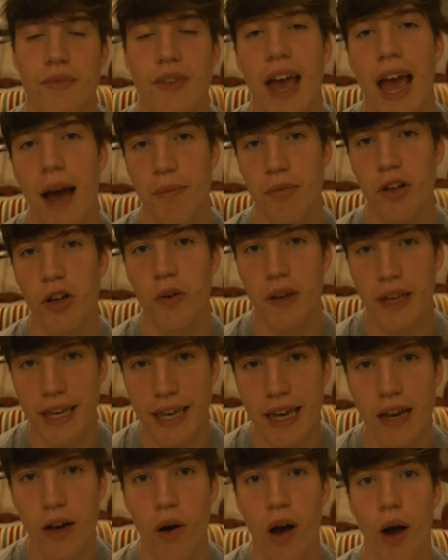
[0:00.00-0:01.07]
They absolutely
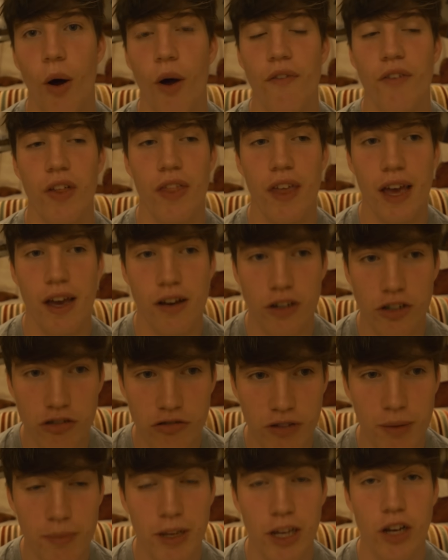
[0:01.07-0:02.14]
kill, however, they are
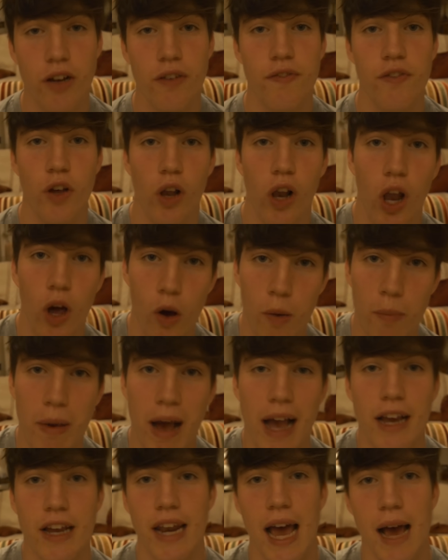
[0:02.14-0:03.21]
extremely good for your lower
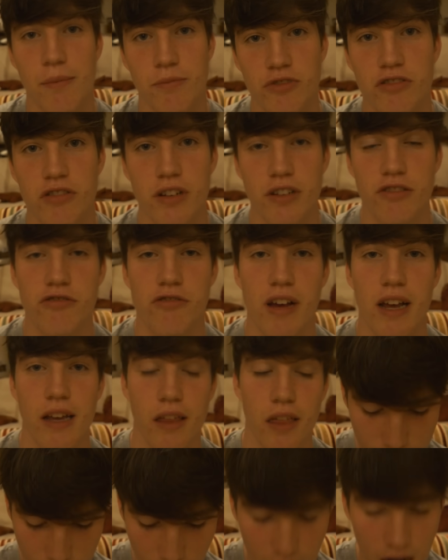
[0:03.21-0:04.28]
back and hamstring
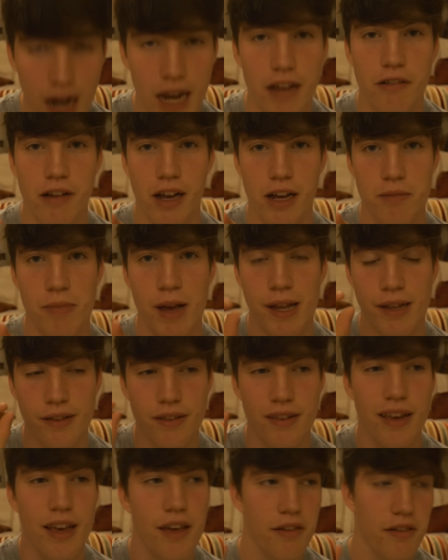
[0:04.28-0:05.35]
strength. Highly
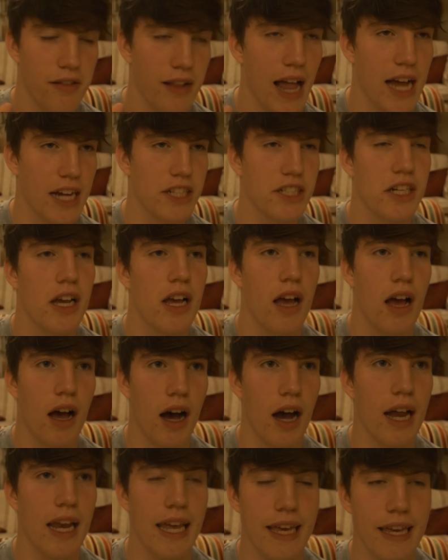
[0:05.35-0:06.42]
recommend /
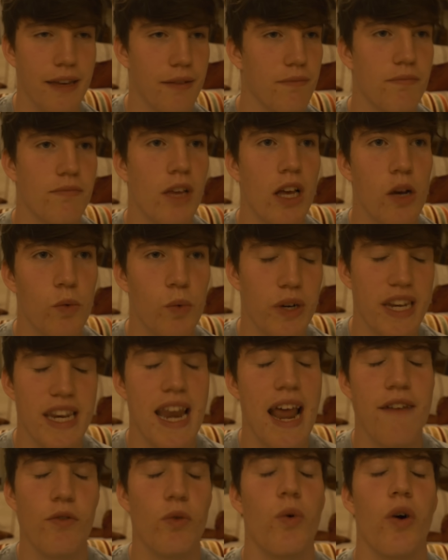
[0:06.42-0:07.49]
highly would
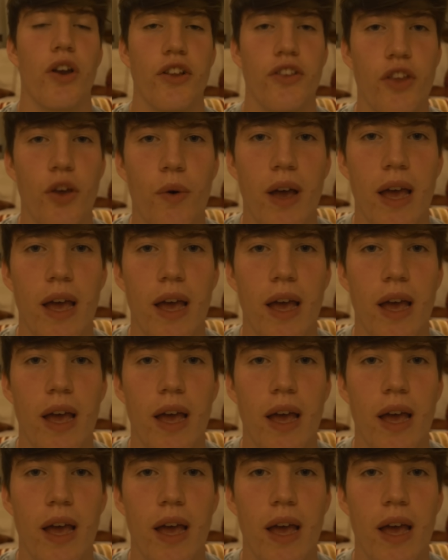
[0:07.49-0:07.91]
never want to do